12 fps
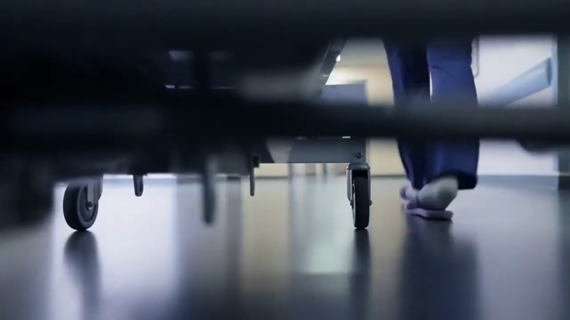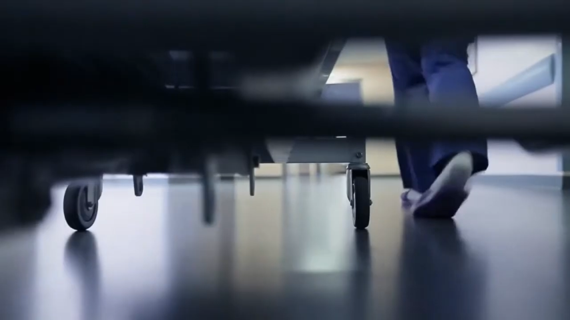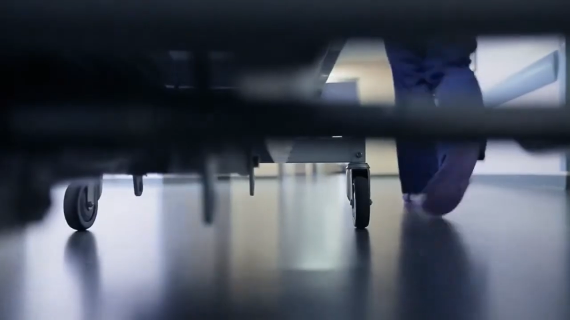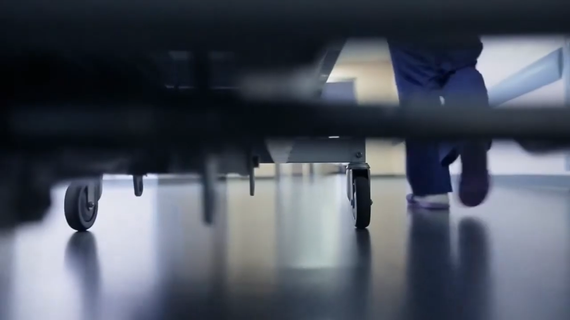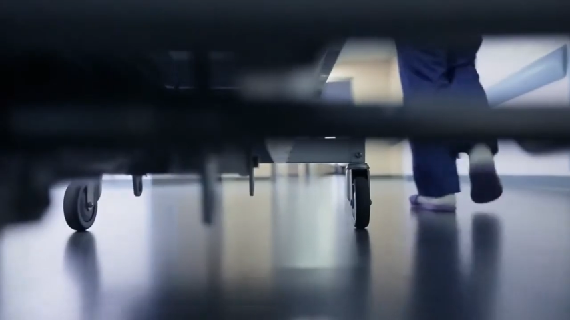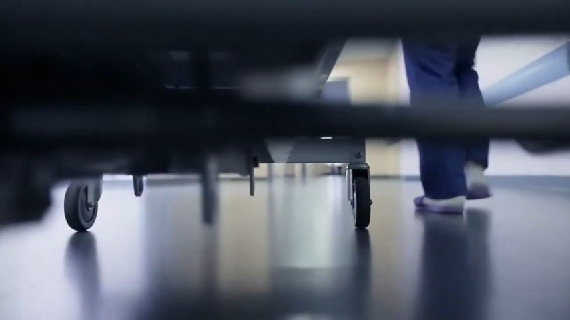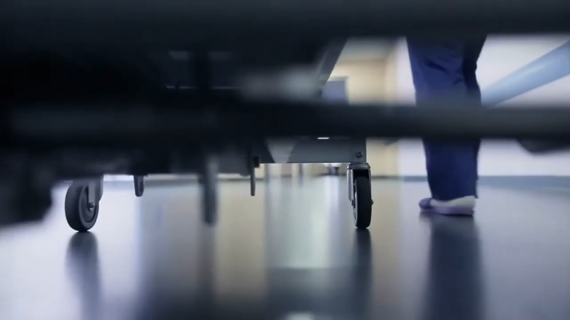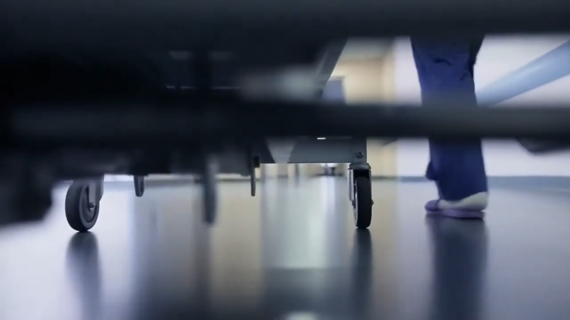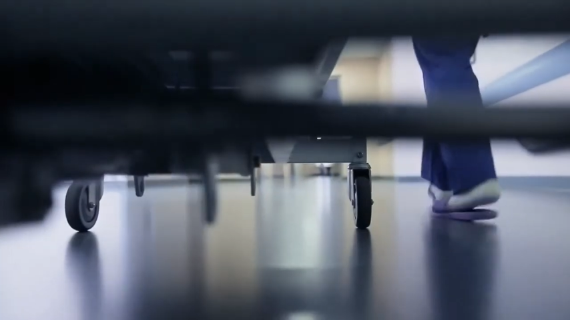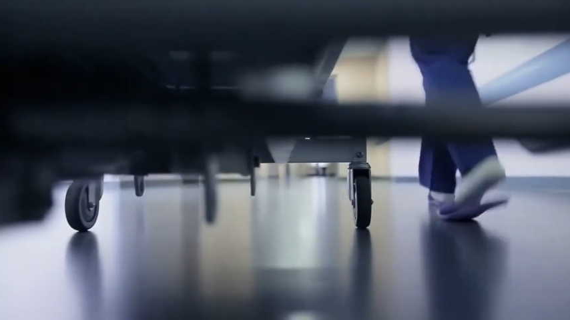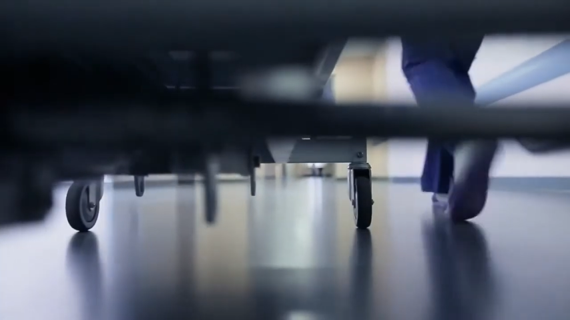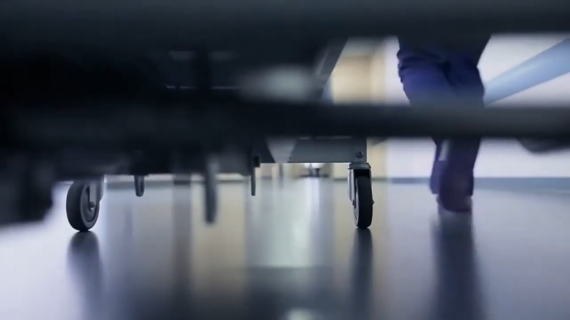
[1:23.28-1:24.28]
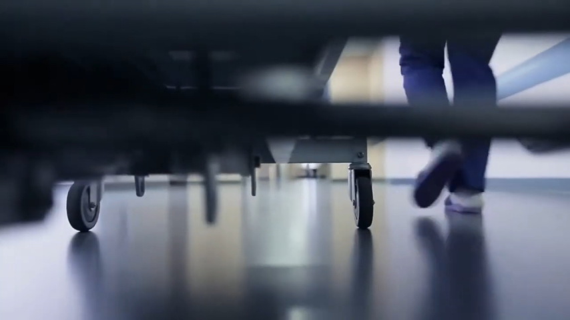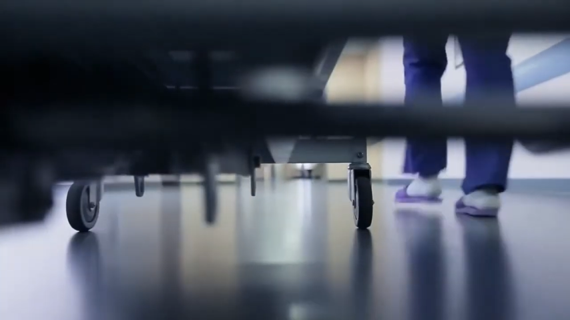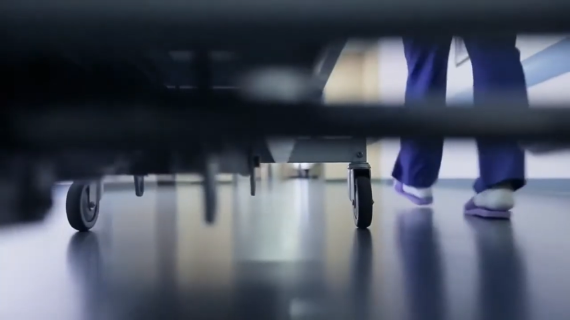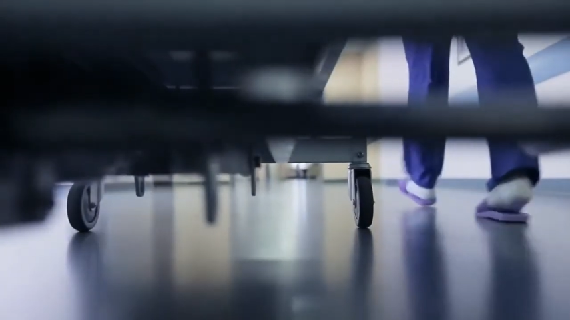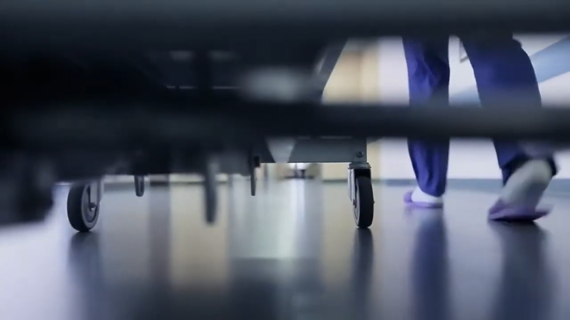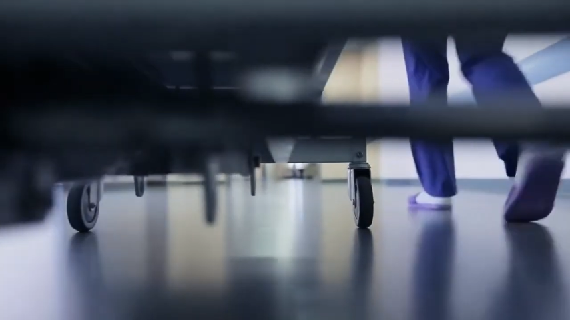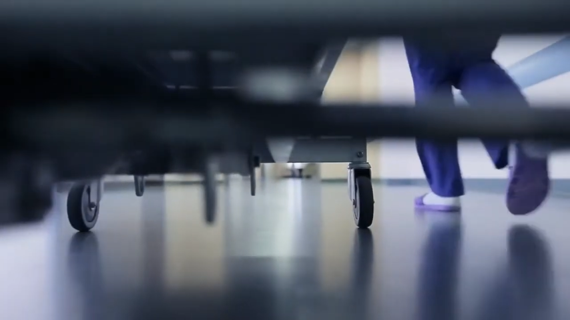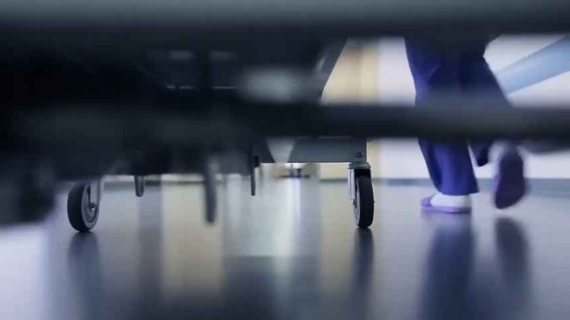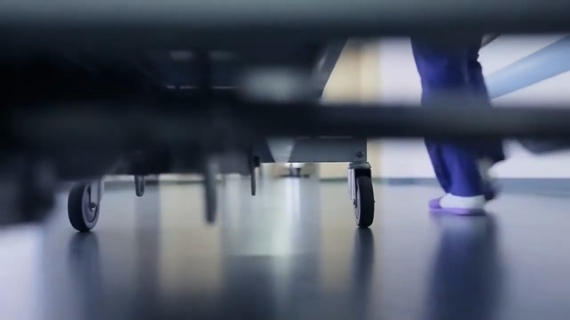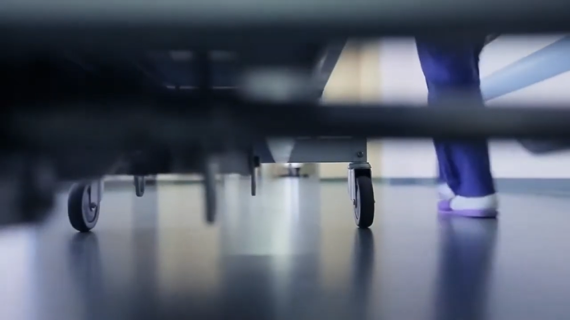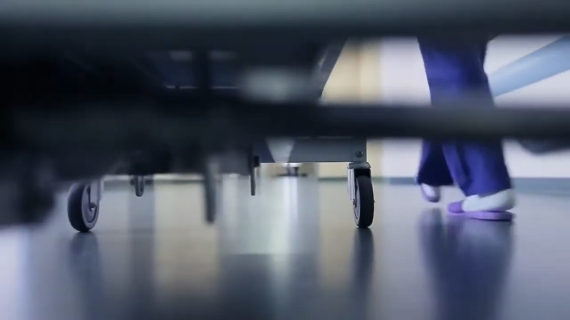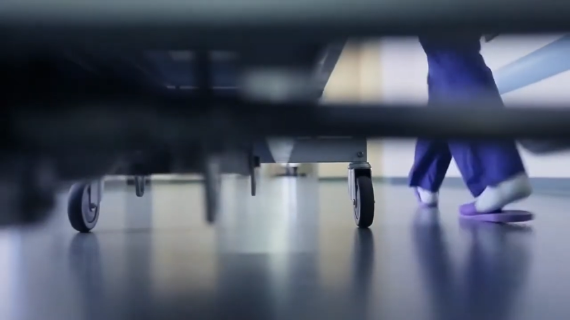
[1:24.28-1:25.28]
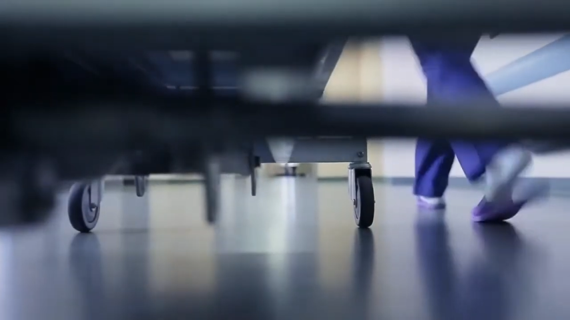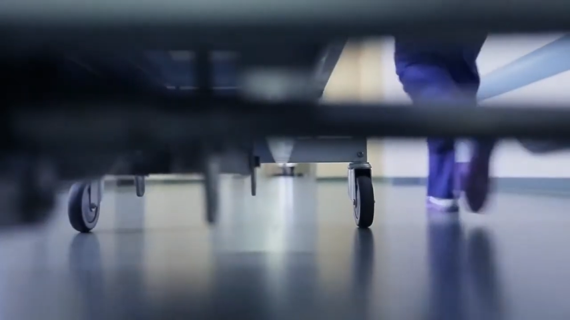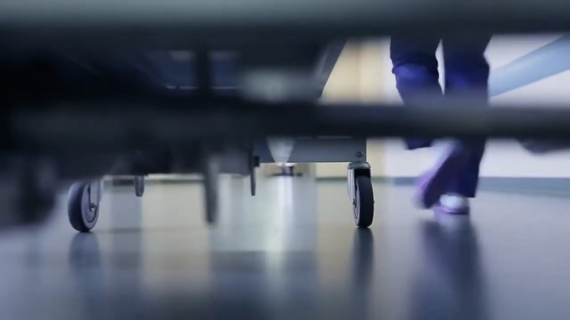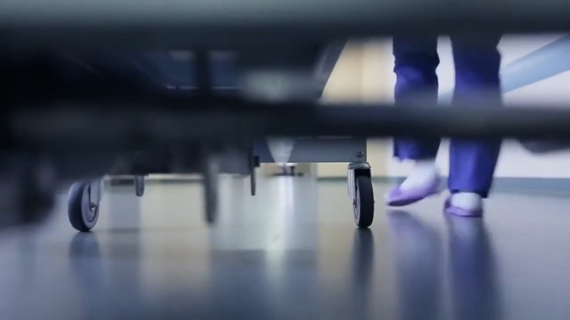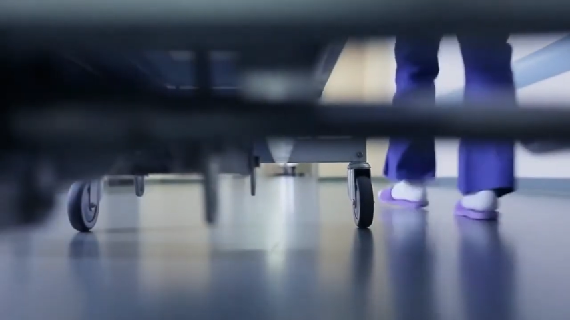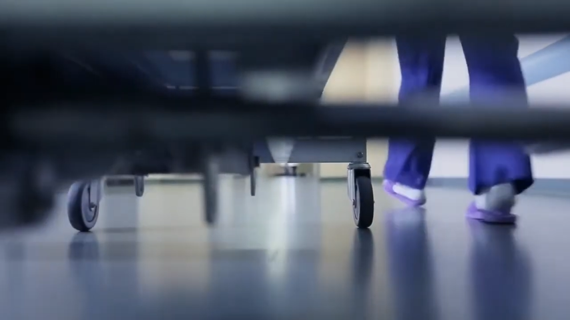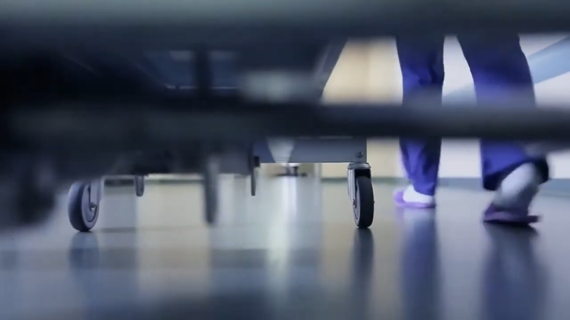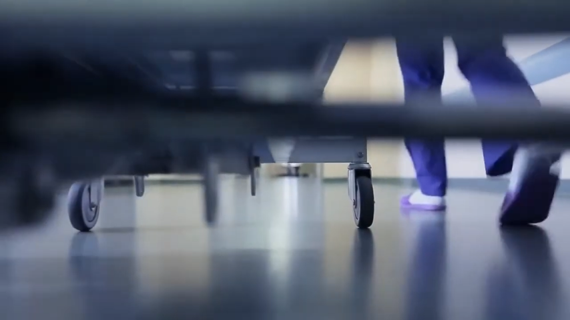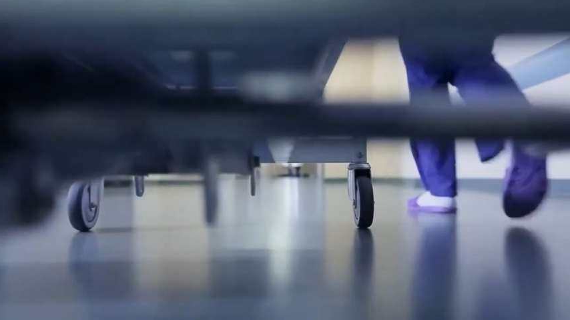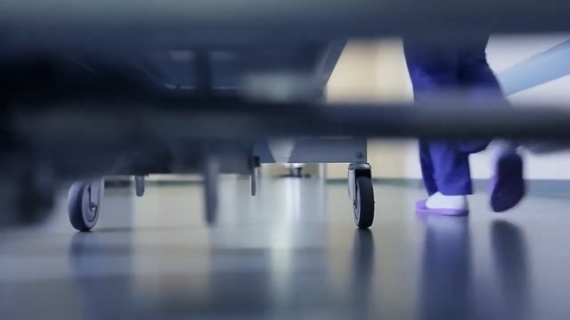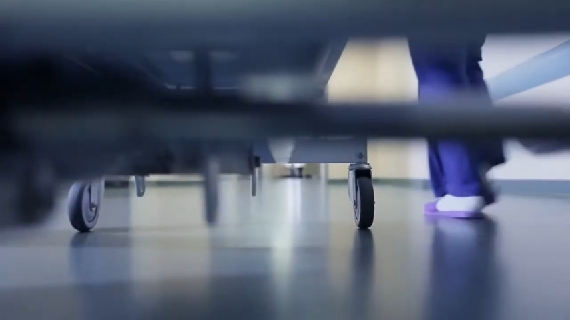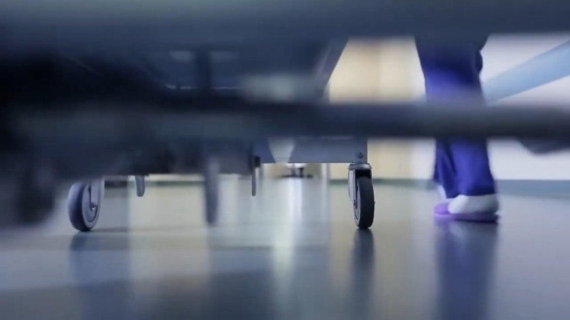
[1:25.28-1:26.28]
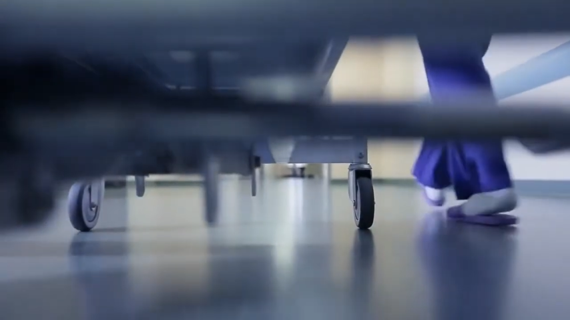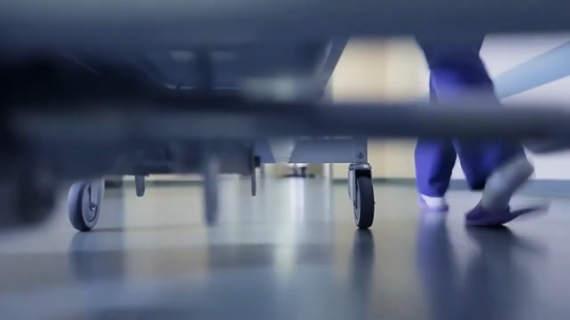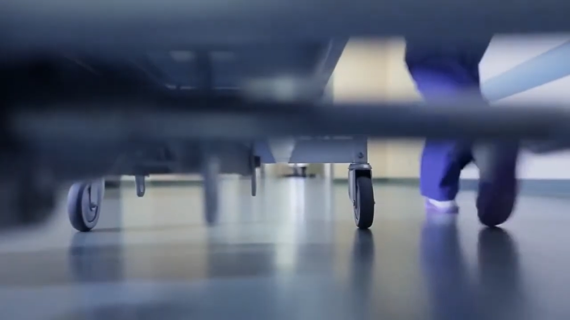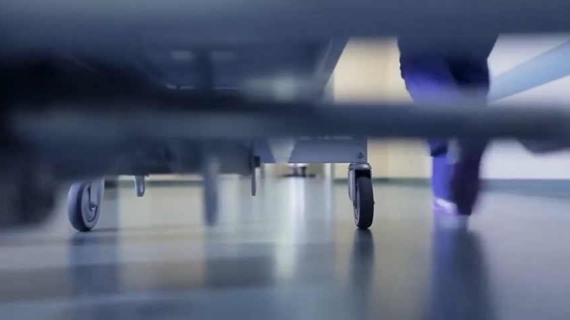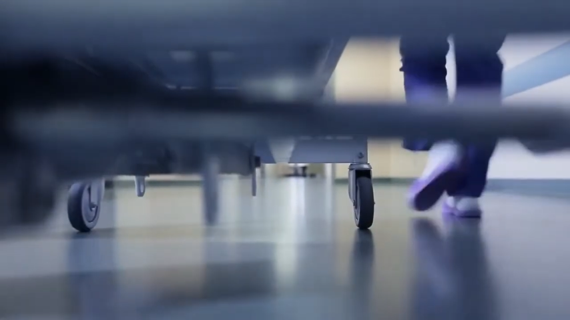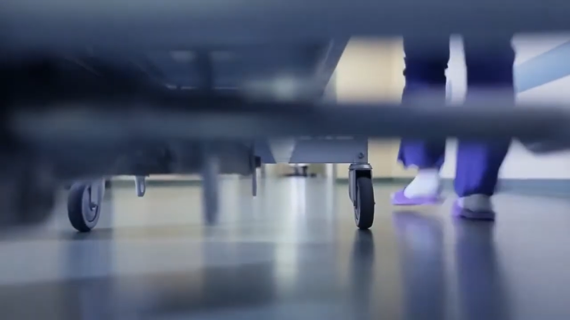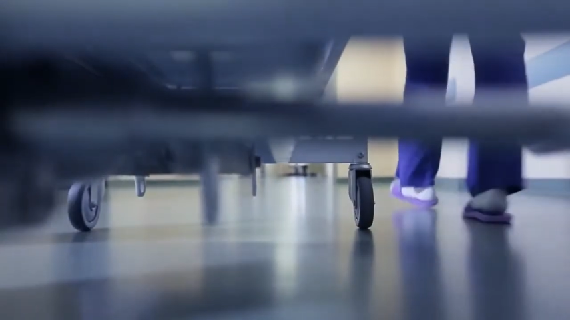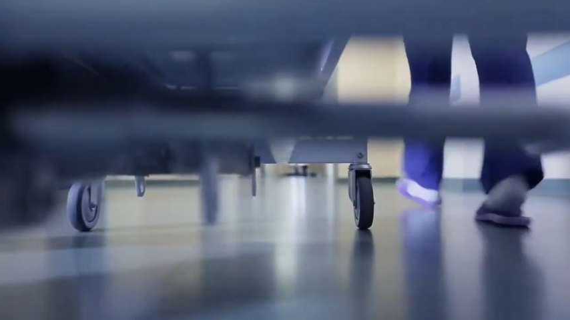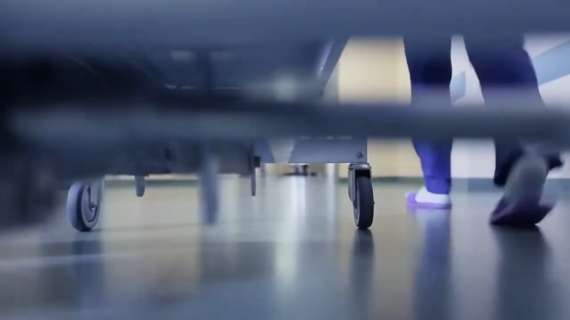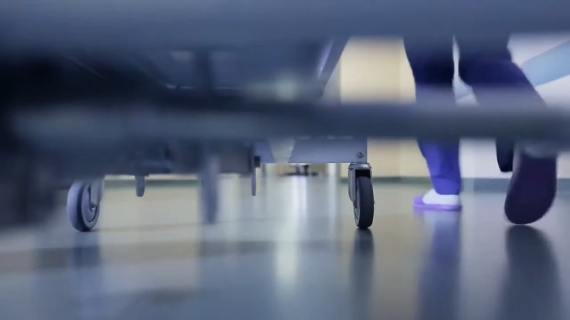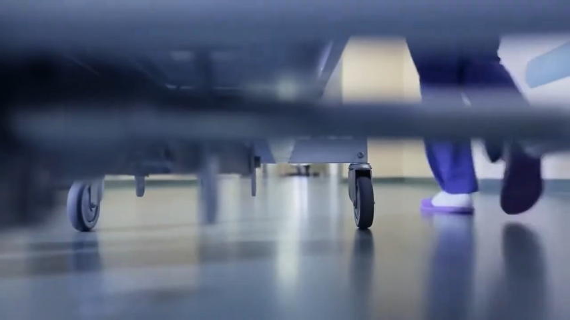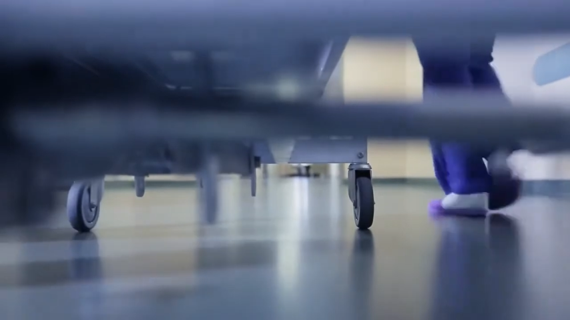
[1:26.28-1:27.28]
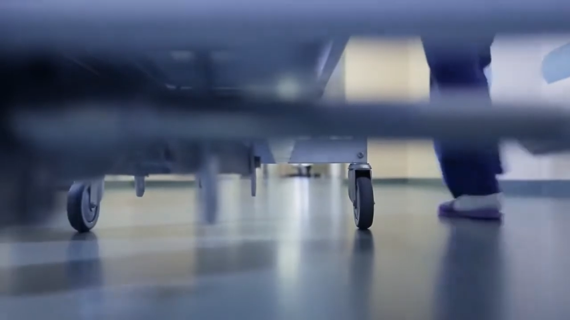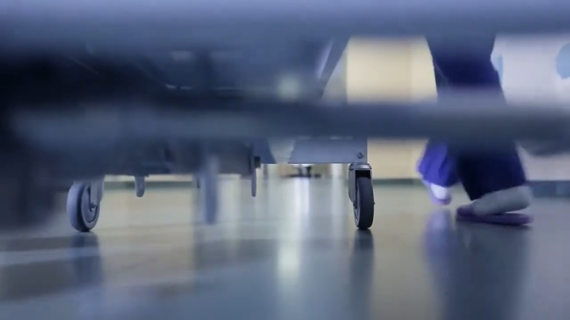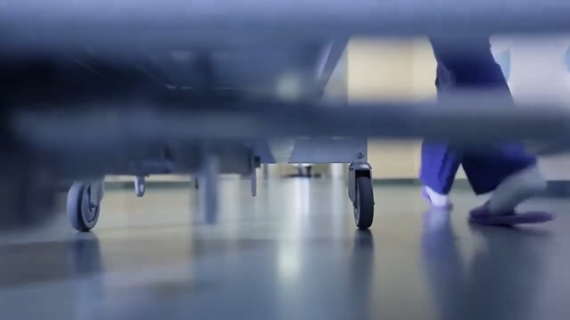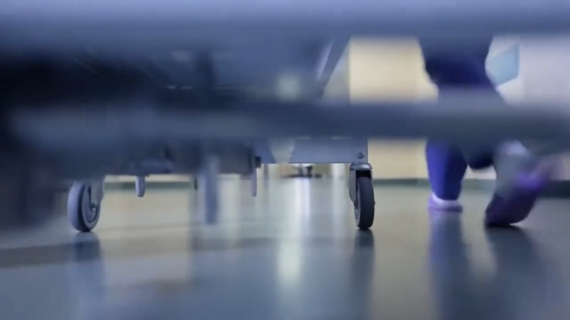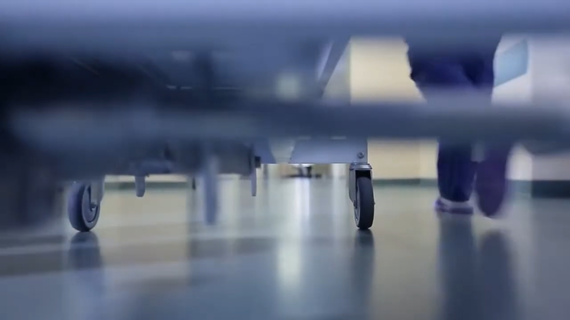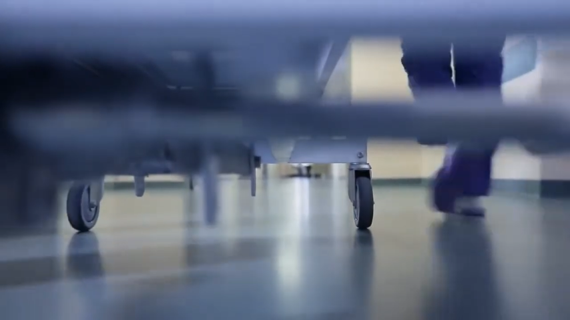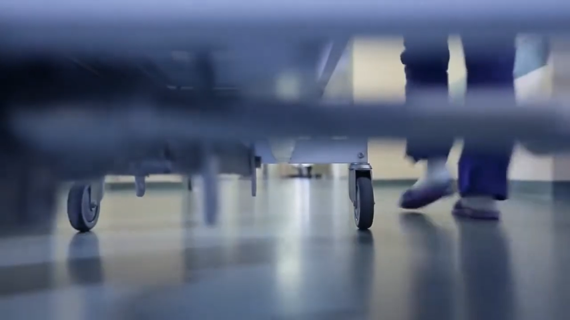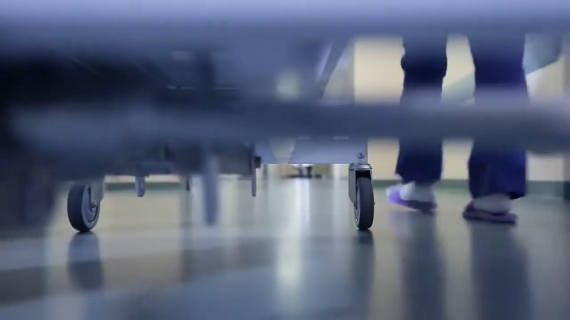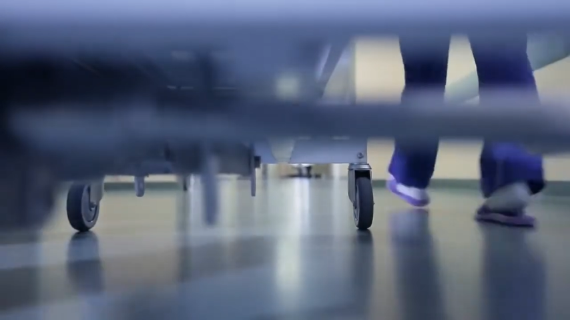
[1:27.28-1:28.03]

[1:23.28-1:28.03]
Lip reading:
[unreadable: no face in view]